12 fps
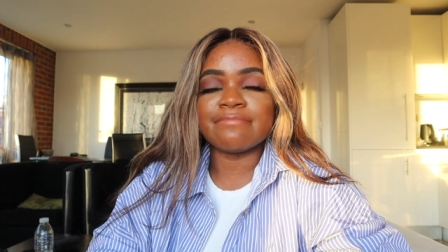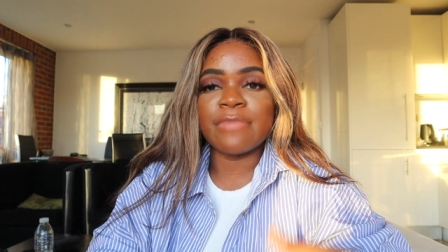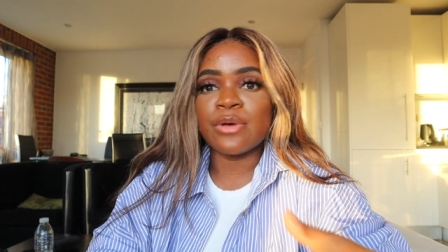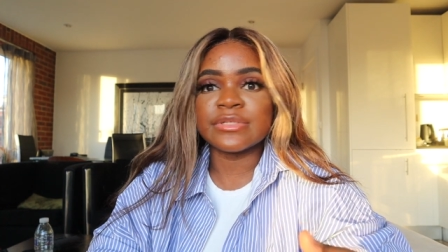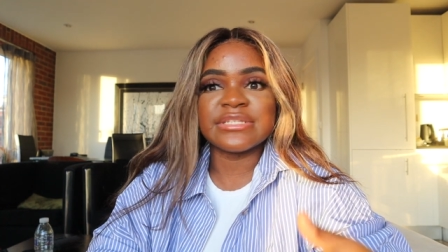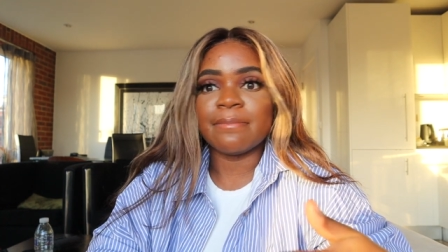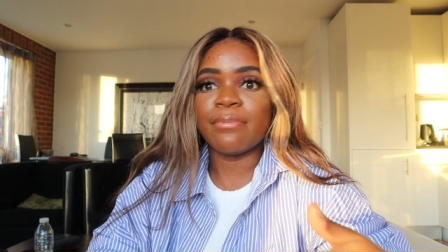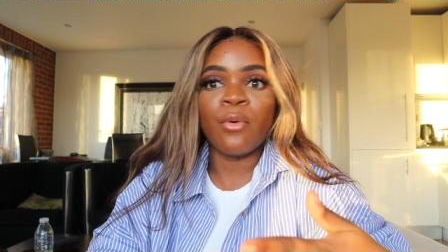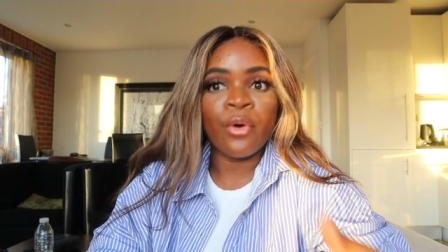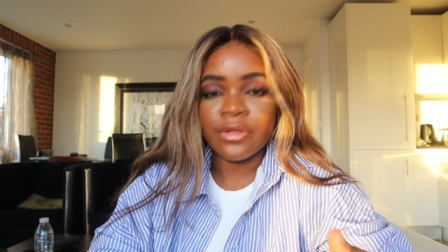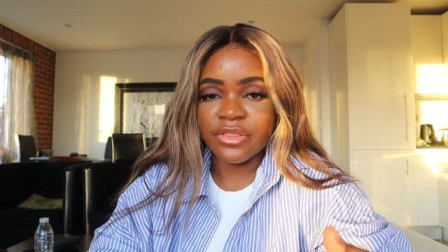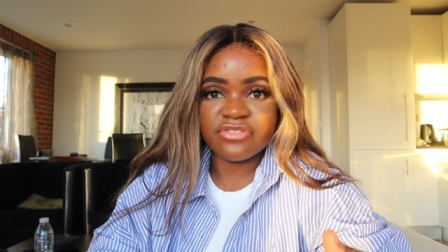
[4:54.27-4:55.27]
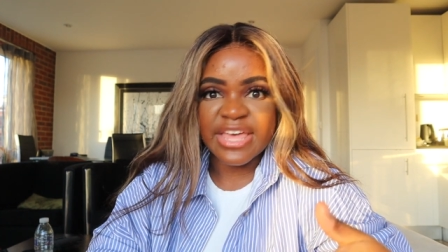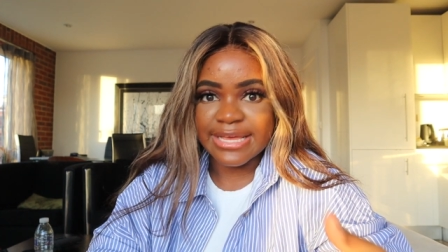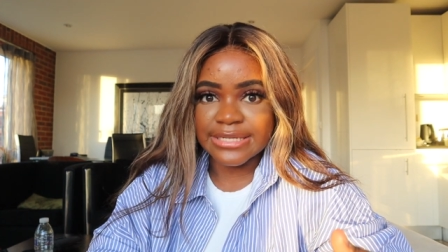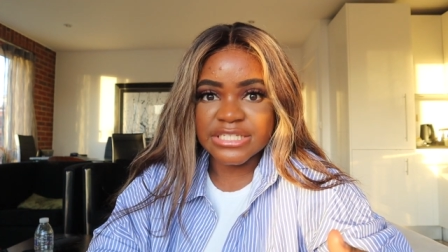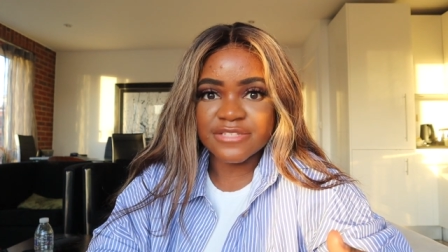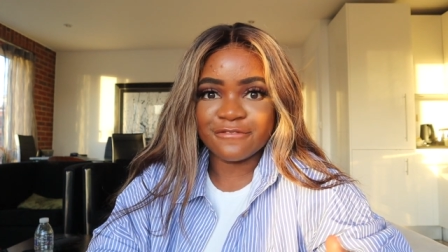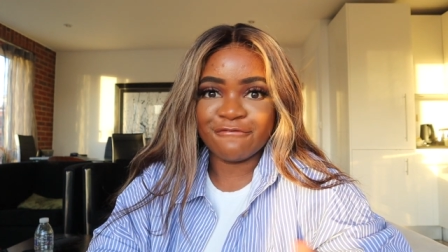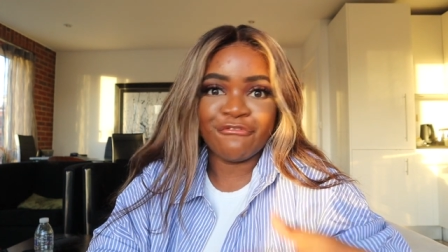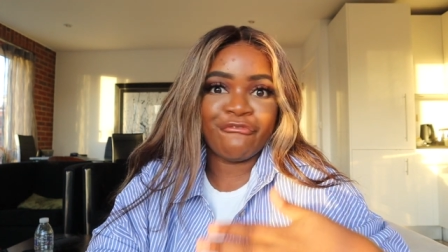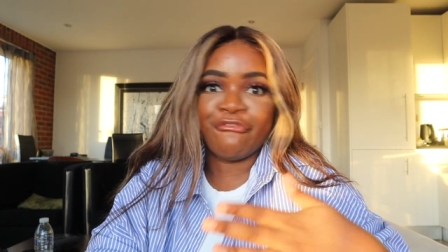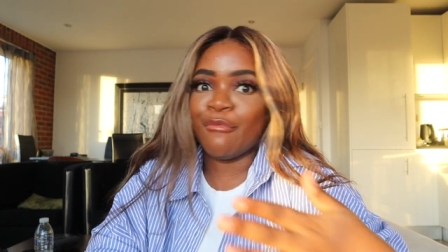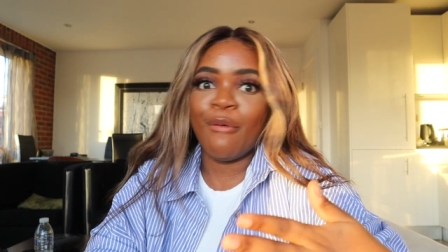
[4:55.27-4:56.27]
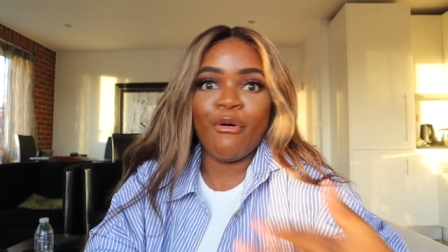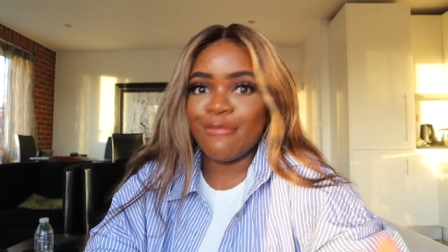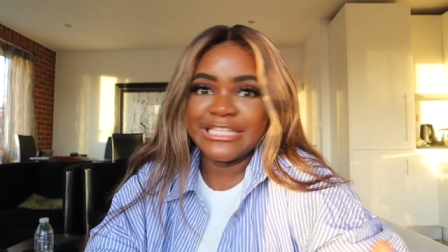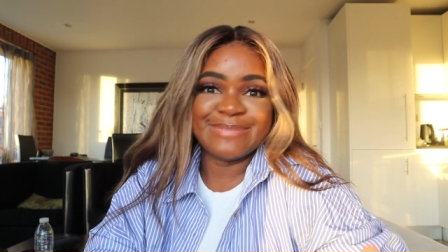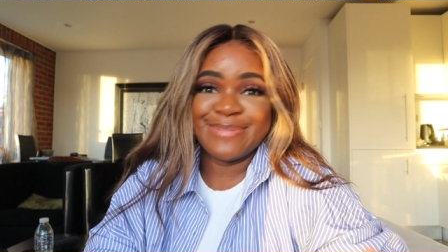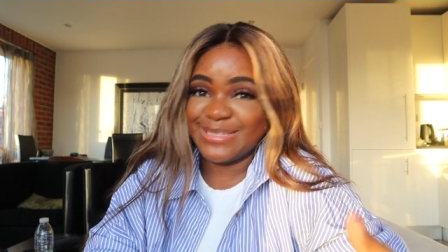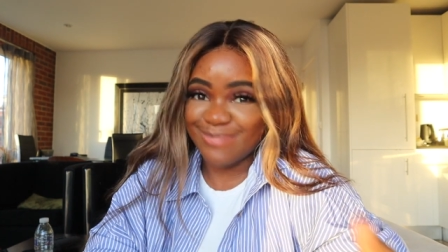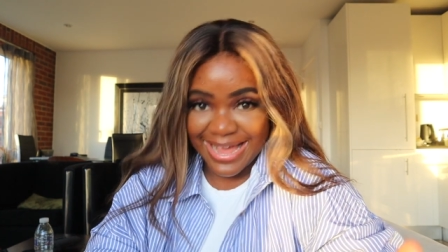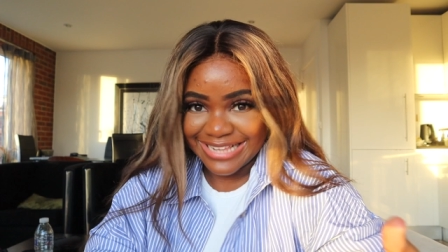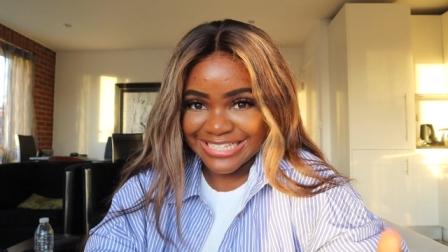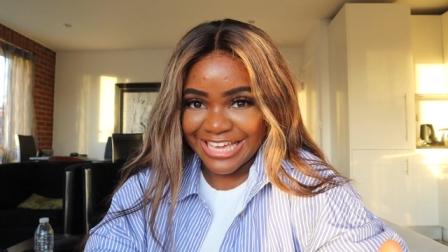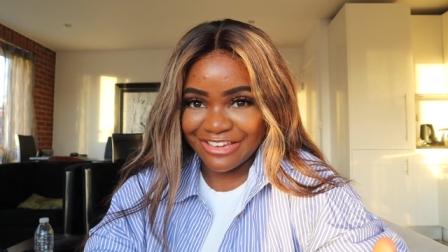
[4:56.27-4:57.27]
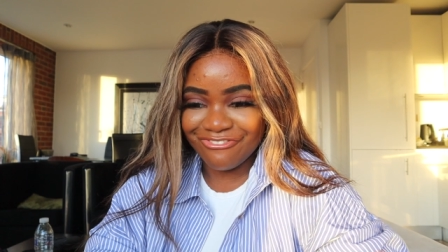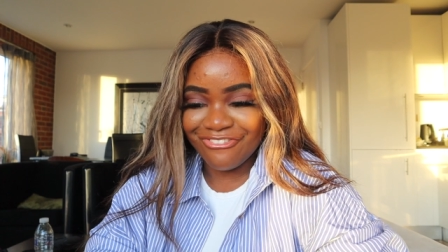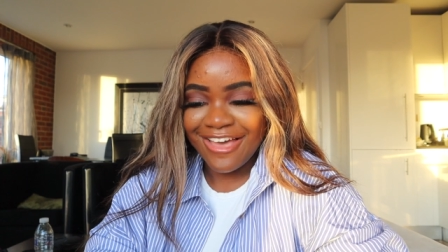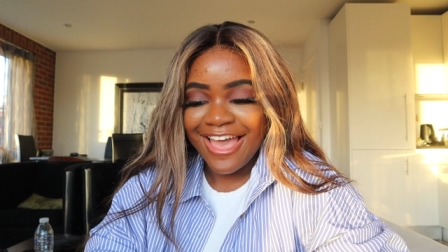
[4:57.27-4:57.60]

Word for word: most important things from a woman's perspective.